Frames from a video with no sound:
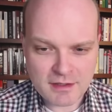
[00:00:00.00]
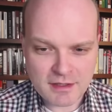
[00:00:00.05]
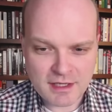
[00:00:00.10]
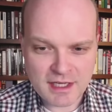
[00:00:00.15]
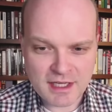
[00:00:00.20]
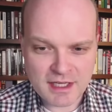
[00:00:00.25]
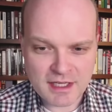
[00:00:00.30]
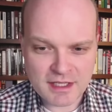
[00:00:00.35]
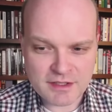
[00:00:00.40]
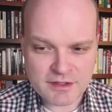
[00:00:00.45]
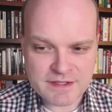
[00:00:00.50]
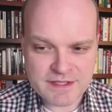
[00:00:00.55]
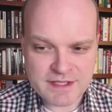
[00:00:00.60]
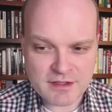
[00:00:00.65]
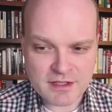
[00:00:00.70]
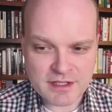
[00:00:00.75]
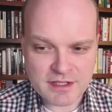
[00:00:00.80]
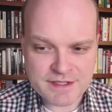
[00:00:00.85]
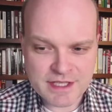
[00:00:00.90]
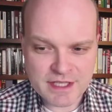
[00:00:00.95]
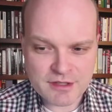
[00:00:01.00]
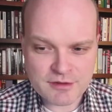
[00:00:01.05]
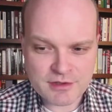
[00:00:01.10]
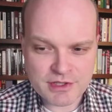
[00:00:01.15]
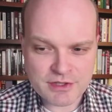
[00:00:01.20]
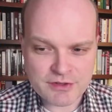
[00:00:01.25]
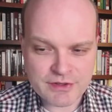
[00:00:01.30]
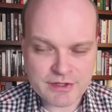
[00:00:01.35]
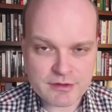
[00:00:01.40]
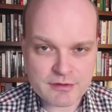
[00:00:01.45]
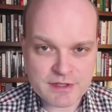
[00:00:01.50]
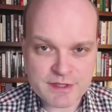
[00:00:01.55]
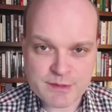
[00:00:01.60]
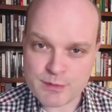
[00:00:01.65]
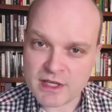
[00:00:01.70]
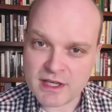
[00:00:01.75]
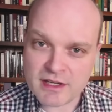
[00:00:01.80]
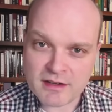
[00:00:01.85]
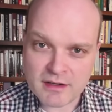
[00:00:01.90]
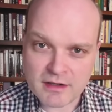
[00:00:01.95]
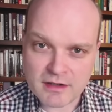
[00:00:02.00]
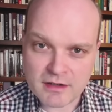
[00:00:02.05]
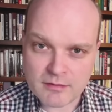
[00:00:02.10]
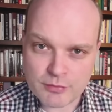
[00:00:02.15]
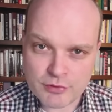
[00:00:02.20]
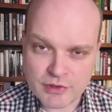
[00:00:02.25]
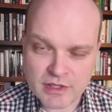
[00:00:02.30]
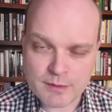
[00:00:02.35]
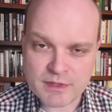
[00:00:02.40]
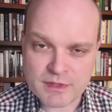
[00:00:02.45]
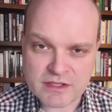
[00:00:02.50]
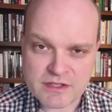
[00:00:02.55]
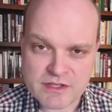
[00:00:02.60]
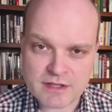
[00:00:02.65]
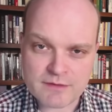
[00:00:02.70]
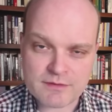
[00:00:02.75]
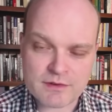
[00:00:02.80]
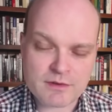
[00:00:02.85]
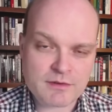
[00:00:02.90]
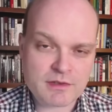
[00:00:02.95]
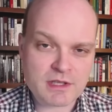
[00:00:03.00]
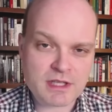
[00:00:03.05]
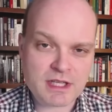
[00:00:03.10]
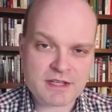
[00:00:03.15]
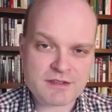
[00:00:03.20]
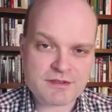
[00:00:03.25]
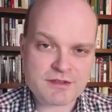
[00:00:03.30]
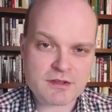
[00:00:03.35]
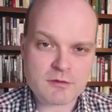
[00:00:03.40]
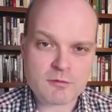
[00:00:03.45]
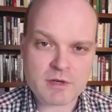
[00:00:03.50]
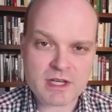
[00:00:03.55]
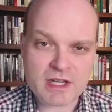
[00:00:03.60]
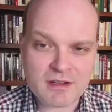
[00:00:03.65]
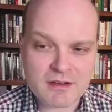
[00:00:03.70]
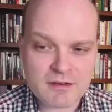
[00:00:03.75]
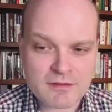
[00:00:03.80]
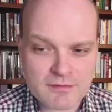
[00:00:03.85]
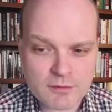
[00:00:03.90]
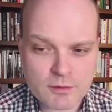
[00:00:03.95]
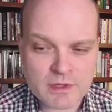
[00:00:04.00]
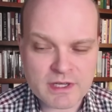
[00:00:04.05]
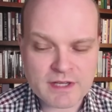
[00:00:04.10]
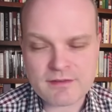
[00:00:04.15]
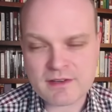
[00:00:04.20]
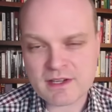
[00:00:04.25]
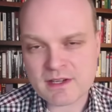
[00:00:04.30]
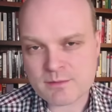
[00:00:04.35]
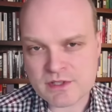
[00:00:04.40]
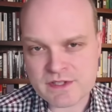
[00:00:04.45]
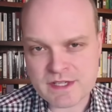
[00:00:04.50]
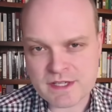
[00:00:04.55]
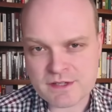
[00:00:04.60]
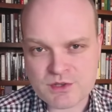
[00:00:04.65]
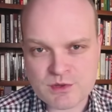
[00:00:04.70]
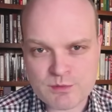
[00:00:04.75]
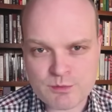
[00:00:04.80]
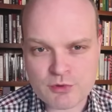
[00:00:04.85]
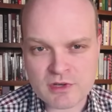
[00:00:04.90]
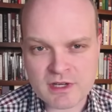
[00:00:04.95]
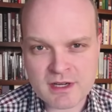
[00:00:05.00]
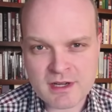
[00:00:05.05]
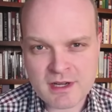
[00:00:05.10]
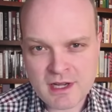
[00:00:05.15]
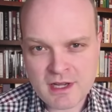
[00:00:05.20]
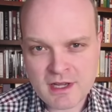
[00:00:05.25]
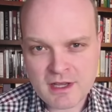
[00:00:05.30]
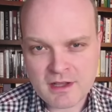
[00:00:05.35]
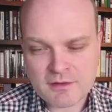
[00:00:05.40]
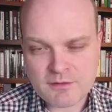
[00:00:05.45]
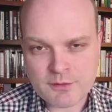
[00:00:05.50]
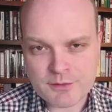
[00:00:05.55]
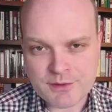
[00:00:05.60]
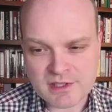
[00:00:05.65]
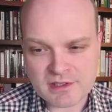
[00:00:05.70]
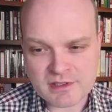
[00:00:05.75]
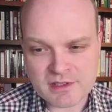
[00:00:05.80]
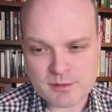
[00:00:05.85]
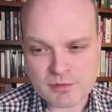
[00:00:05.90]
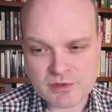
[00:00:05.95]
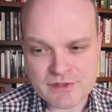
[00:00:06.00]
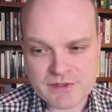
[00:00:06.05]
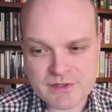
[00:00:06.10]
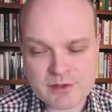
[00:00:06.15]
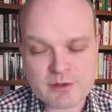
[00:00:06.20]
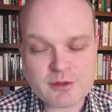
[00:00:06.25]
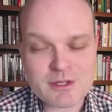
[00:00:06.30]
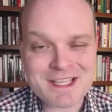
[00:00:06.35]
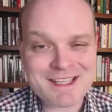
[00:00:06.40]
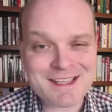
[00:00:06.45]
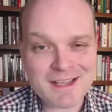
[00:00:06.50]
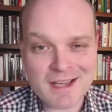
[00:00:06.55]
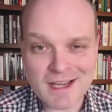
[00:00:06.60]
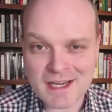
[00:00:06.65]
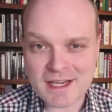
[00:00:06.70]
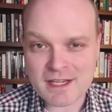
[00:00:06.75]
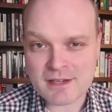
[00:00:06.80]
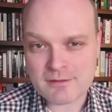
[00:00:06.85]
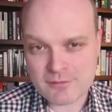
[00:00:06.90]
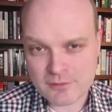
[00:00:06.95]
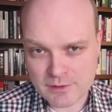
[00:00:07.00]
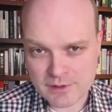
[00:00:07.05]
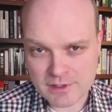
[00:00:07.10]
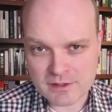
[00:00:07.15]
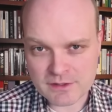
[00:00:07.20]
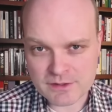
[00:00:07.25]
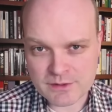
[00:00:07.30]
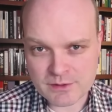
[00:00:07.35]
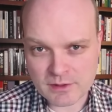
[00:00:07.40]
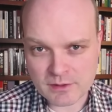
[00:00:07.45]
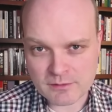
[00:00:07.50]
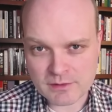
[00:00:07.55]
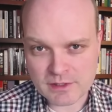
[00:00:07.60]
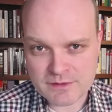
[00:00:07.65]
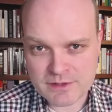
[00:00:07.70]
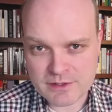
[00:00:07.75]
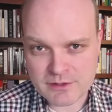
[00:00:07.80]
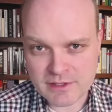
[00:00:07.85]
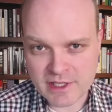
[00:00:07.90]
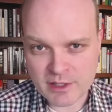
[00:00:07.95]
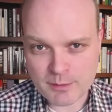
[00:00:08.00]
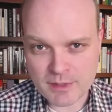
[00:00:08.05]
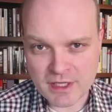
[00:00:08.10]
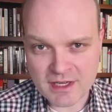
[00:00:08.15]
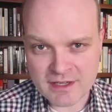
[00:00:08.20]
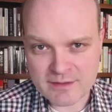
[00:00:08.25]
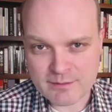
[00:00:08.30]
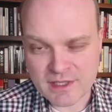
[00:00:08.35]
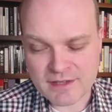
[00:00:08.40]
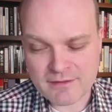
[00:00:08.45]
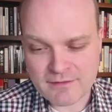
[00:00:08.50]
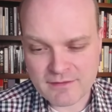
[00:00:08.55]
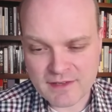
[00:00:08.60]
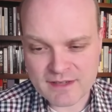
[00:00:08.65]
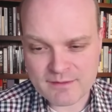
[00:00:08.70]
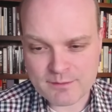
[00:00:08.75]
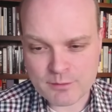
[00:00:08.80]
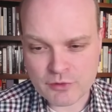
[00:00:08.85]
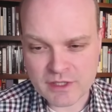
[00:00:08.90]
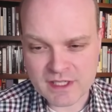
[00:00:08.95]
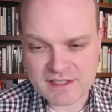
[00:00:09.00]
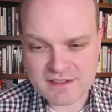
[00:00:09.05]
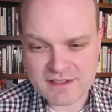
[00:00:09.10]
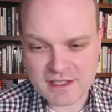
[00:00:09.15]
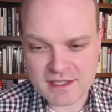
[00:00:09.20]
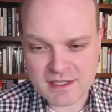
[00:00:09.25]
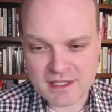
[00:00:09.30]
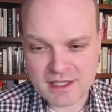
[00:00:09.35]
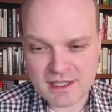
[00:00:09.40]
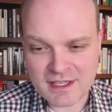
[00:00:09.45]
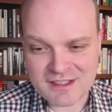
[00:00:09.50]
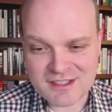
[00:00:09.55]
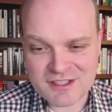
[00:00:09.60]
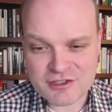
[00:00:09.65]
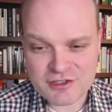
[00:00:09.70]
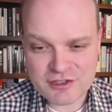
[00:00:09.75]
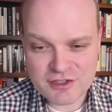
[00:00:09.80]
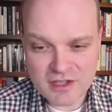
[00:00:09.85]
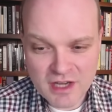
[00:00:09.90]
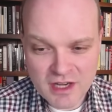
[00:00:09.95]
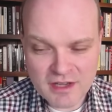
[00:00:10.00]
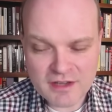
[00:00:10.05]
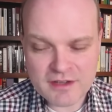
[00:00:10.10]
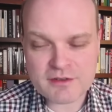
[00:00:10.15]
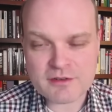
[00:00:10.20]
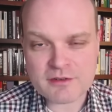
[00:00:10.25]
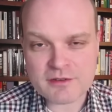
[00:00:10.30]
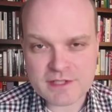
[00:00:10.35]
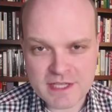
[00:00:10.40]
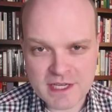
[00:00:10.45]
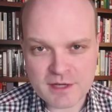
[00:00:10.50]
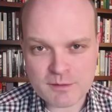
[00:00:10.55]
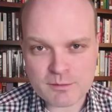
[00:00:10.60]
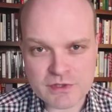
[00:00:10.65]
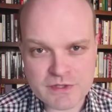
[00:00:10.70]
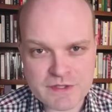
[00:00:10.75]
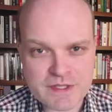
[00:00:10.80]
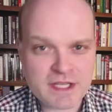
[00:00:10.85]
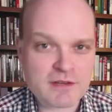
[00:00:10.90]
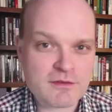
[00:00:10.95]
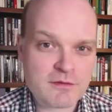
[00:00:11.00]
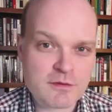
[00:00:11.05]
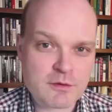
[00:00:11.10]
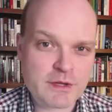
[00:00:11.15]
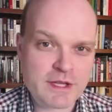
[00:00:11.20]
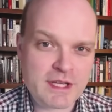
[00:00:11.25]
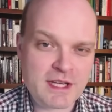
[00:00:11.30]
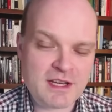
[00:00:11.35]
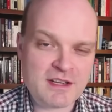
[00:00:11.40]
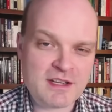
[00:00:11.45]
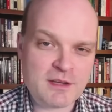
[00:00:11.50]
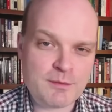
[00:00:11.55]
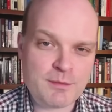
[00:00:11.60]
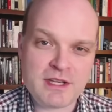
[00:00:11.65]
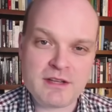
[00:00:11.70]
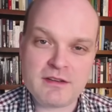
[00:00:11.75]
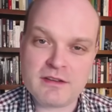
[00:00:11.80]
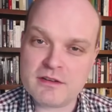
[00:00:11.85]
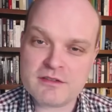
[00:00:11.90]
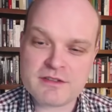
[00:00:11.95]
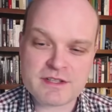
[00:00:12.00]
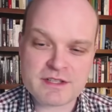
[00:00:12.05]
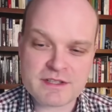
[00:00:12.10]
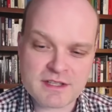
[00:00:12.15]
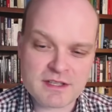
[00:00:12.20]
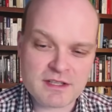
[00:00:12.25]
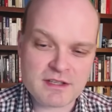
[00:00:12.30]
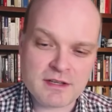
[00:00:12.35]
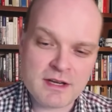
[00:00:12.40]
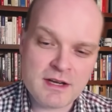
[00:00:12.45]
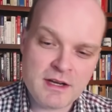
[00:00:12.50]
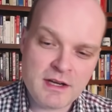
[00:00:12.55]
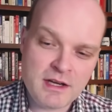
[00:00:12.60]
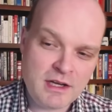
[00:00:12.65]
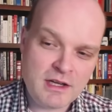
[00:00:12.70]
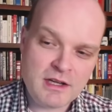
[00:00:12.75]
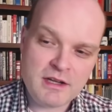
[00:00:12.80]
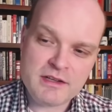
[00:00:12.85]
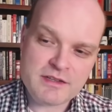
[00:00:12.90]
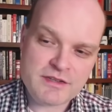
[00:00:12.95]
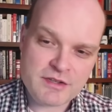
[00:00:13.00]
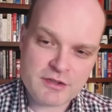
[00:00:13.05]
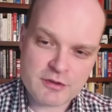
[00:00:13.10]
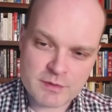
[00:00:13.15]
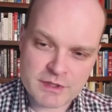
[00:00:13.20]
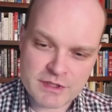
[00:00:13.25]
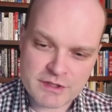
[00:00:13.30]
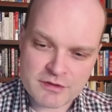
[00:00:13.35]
and you see in Ontario, there has been a pretty big shift over the last little while, a 45% support for the Liberals, 39% for the Conservatives. They're now behind by 5 points, and under 10% for the NDP. They're just in so much